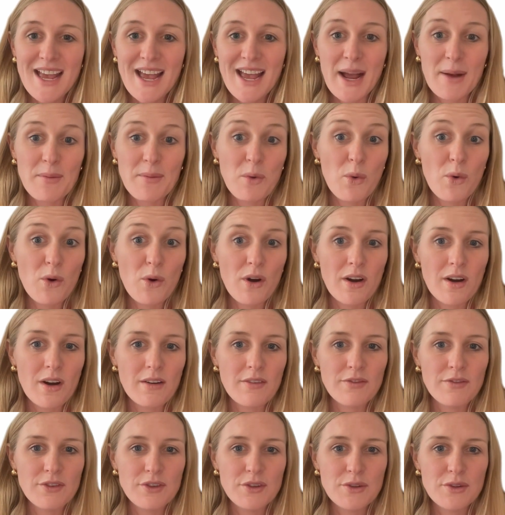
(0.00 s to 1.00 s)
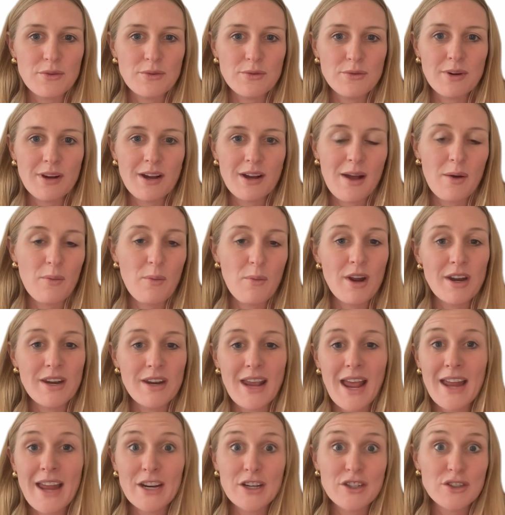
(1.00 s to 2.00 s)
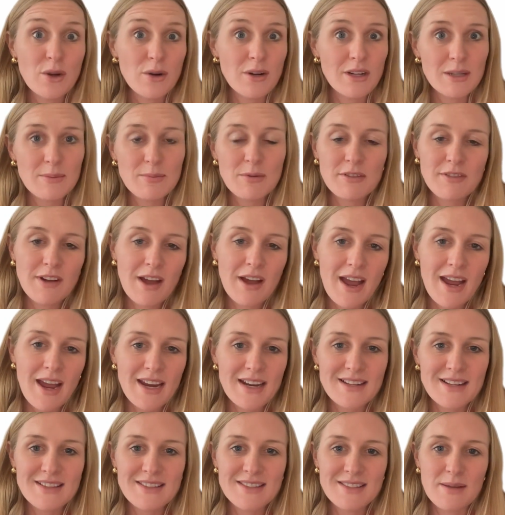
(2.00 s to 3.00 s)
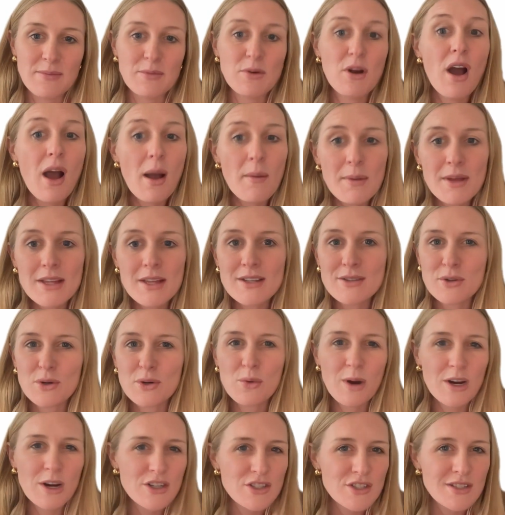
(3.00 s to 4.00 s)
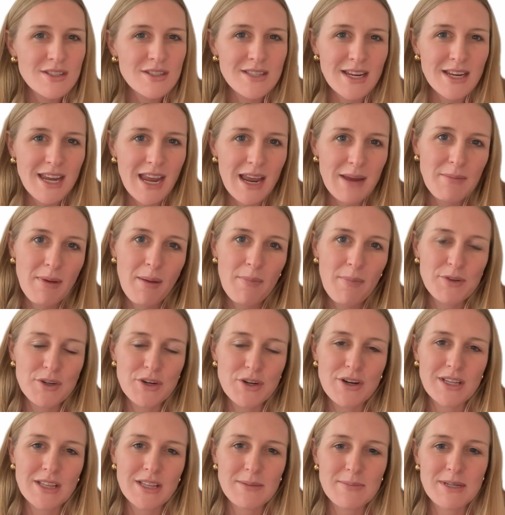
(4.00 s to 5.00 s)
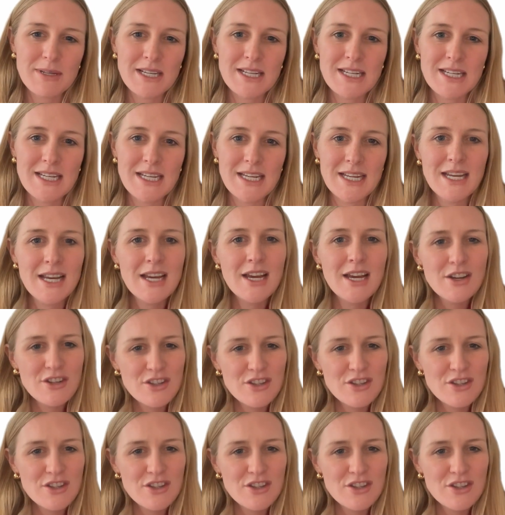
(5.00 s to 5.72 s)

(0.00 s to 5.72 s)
Or if you want to anecdotally provide some comments or questions that came up during the PD,